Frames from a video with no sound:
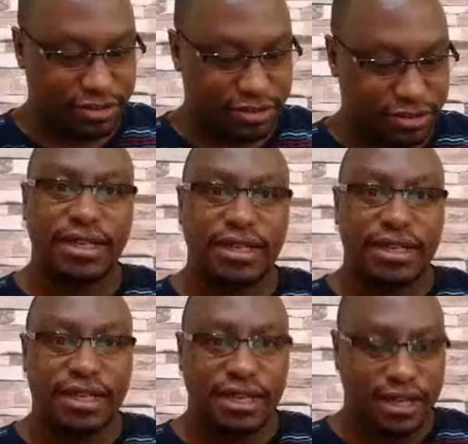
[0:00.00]

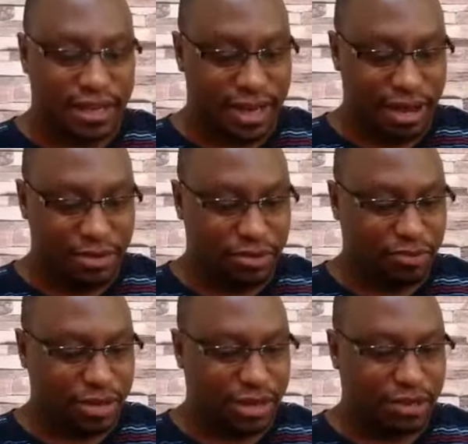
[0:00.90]
speak up, and I will
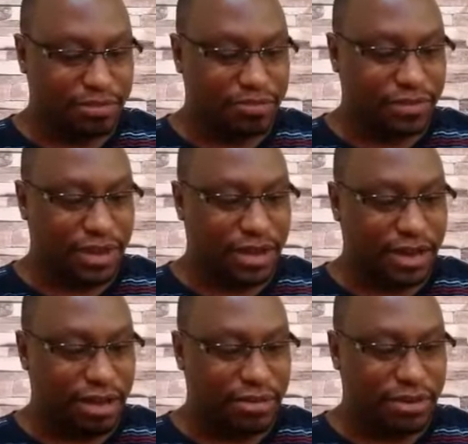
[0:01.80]
speak up,
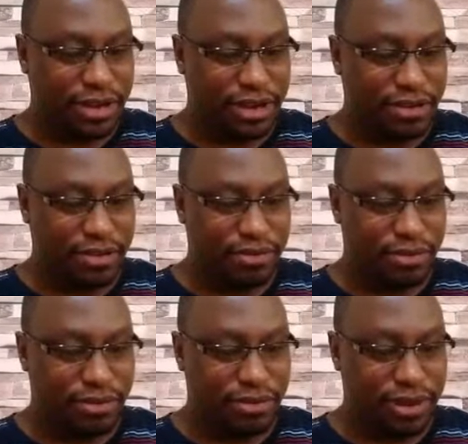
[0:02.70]
and I will get out
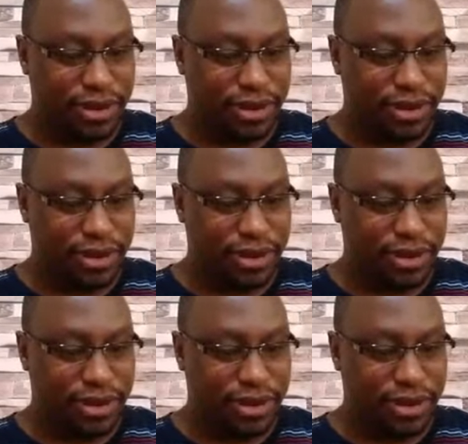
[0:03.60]
of your way.